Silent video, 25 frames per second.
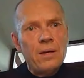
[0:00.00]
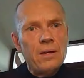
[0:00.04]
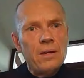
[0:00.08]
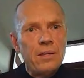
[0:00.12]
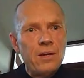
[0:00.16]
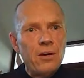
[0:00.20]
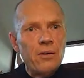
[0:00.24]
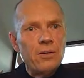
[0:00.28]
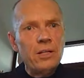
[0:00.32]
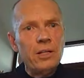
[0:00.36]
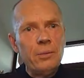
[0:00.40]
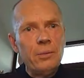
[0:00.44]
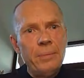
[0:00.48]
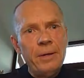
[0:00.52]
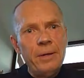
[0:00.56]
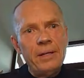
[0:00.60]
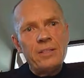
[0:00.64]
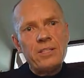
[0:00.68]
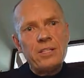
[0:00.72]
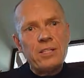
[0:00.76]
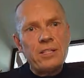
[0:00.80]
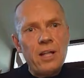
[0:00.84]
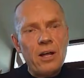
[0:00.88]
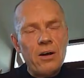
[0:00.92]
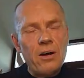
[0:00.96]
they're a little bit
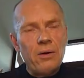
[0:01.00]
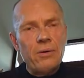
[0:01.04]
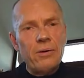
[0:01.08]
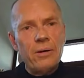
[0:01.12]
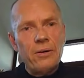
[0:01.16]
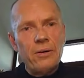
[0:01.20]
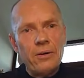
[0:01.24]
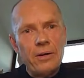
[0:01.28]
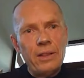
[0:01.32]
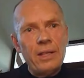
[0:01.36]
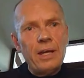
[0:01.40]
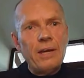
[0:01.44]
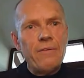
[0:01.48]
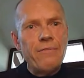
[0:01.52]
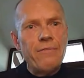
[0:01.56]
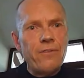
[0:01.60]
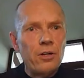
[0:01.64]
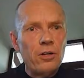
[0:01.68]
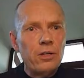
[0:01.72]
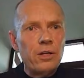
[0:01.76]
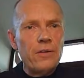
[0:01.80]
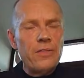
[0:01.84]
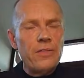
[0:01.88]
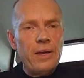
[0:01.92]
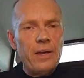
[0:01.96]
slower and they
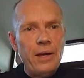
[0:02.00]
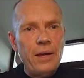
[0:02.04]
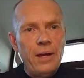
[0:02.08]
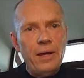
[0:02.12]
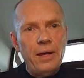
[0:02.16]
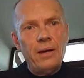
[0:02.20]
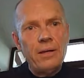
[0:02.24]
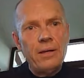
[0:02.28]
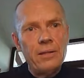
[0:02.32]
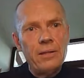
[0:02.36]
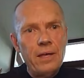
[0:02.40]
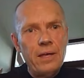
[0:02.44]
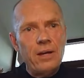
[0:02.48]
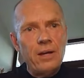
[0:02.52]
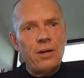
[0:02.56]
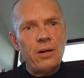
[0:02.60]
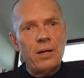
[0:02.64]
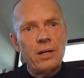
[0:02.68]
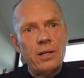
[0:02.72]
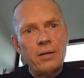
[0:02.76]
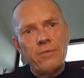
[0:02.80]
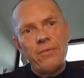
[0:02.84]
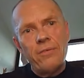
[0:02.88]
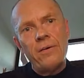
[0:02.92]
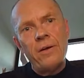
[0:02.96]
follow their, their
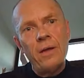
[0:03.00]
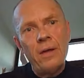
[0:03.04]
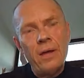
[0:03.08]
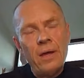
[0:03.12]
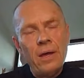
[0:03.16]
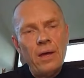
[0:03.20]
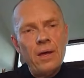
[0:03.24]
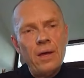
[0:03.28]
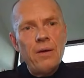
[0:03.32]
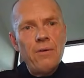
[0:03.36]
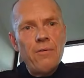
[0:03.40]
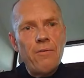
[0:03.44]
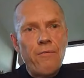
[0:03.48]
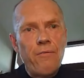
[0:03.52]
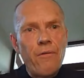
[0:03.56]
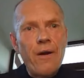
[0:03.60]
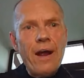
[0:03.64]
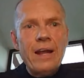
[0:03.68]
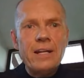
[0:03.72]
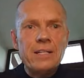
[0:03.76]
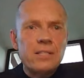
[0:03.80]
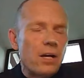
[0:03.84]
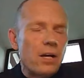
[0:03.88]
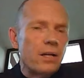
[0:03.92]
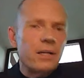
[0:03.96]
kind of
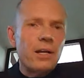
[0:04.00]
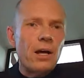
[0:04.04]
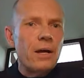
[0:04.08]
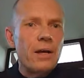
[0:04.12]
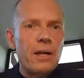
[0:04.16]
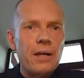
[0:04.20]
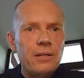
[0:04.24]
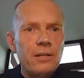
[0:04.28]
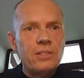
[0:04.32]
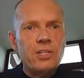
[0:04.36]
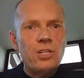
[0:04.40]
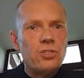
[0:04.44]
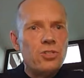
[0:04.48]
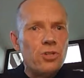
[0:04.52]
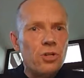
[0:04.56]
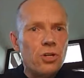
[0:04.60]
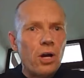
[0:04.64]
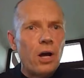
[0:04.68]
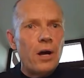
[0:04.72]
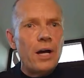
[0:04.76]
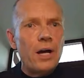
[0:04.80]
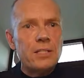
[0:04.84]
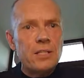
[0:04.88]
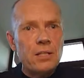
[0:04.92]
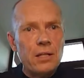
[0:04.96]
friends. I don't know, did you
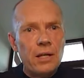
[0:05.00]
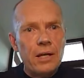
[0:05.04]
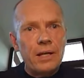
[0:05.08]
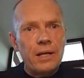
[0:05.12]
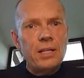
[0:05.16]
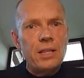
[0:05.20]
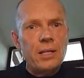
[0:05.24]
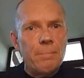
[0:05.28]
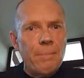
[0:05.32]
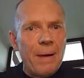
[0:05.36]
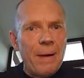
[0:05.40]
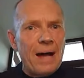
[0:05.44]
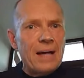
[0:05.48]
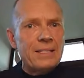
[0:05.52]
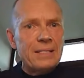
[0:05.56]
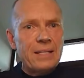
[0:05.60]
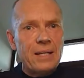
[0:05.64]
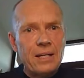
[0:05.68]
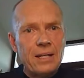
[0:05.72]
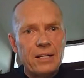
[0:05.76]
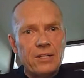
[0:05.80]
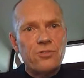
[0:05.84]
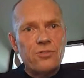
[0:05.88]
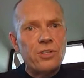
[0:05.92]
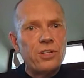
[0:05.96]
guys like in the Basque
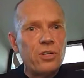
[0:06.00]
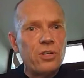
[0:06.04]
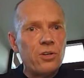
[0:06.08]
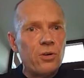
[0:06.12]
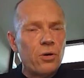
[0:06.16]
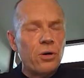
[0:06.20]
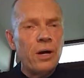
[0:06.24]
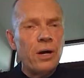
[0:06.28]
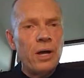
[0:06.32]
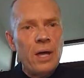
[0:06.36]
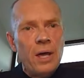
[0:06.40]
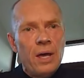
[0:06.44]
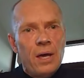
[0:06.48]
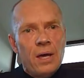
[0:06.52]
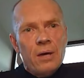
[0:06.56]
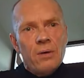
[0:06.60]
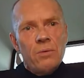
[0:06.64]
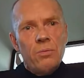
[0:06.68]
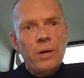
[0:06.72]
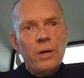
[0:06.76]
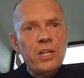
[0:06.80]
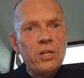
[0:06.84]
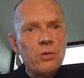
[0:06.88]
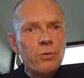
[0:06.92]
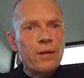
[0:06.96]
country or
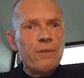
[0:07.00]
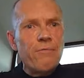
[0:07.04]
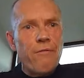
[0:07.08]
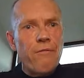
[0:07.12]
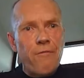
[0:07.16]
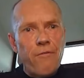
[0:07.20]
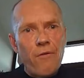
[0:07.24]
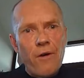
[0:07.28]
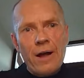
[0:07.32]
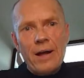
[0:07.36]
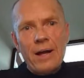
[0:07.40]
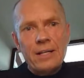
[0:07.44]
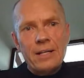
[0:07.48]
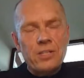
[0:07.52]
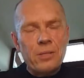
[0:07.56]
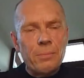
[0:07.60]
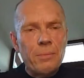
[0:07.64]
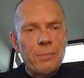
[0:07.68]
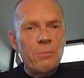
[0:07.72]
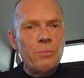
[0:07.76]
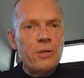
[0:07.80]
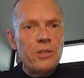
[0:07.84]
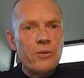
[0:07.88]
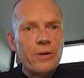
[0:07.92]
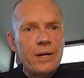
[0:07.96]
when you're in France, I
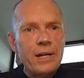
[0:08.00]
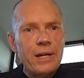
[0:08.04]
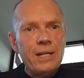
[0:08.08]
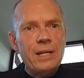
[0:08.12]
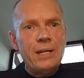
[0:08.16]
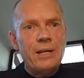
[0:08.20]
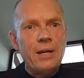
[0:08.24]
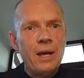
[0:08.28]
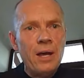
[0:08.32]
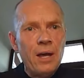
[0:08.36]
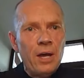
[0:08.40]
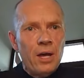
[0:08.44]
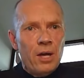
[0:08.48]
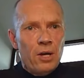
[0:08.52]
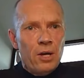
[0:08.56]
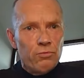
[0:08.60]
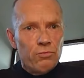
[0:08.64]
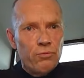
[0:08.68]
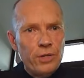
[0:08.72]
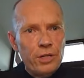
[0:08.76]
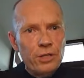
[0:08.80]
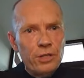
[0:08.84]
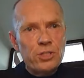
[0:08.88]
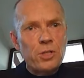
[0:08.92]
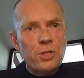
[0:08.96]
mean, were there any
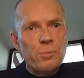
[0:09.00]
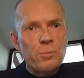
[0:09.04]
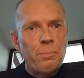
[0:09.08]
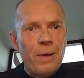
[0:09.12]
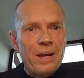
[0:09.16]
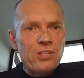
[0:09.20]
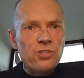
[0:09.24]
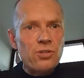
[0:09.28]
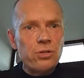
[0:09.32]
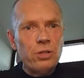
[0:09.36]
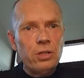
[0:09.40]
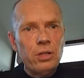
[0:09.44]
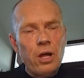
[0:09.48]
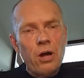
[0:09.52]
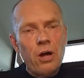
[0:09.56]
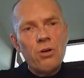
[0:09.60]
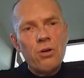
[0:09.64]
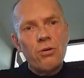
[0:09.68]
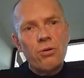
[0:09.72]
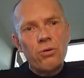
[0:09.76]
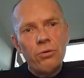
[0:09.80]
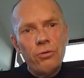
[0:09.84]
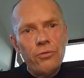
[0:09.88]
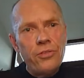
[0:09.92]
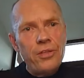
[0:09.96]
real special
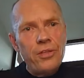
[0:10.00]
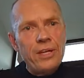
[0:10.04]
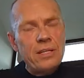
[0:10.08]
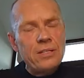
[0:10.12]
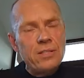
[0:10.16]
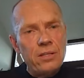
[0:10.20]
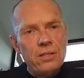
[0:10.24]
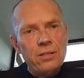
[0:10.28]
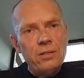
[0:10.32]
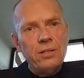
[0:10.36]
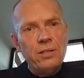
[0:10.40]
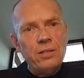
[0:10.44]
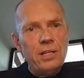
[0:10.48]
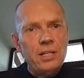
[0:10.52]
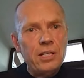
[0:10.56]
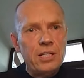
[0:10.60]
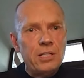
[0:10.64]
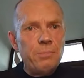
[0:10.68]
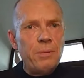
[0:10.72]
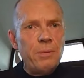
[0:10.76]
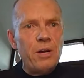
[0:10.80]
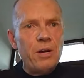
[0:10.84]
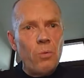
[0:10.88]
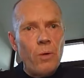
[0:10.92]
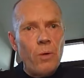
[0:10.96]
local things that you needed to
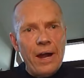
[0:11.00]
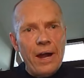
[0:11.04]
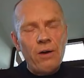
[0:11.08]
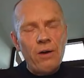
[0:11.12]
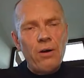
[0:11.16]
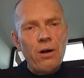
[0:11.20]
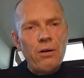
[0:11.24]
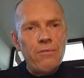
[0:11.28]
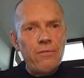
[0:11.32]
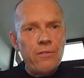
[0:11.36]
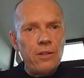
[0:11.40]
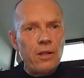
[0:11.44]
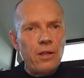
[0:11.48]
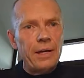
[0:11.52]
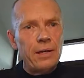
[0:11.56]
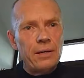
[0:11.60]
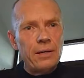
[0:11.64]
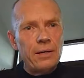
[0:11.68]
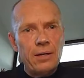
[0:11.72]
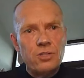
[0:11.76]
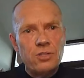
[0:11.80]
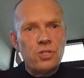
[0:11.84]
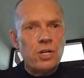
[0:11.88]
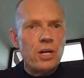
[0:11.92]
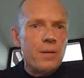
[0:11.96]
be aware of? Like
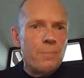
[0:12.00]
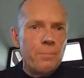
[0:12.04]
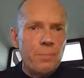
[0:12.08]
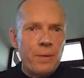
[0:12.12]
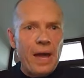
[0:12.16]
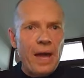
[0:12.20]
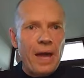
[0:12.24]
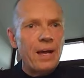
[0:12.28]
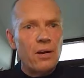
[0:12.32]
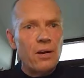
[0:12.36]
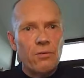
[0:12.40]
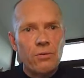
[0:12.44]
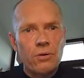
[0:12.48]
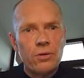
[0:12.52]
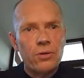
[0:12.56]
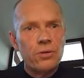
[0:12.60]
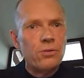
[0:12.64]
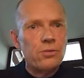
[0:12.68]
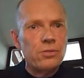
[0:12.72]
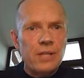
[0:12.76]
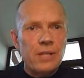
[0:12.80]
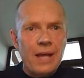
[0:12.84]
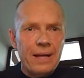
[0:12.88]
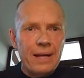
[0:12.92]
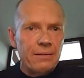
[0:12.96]
sheep,
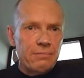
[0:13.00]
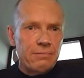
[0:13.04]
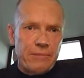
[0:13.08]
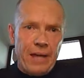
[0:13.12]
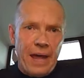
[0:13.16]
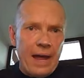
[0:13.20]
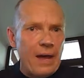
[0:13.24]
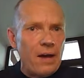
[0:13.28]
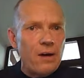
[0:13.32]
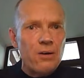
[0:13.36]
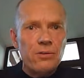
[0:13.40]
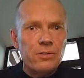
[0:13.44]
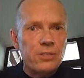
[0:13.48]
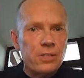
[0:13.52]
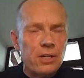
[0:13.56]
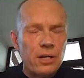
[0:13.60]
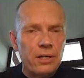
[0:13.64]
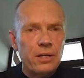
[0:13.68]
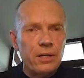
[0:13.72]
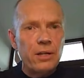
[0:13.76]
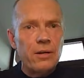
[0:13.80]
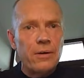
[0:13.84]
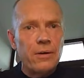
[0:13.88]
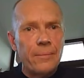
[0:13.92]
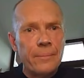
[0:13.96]
kangaroos, cows, I don't know.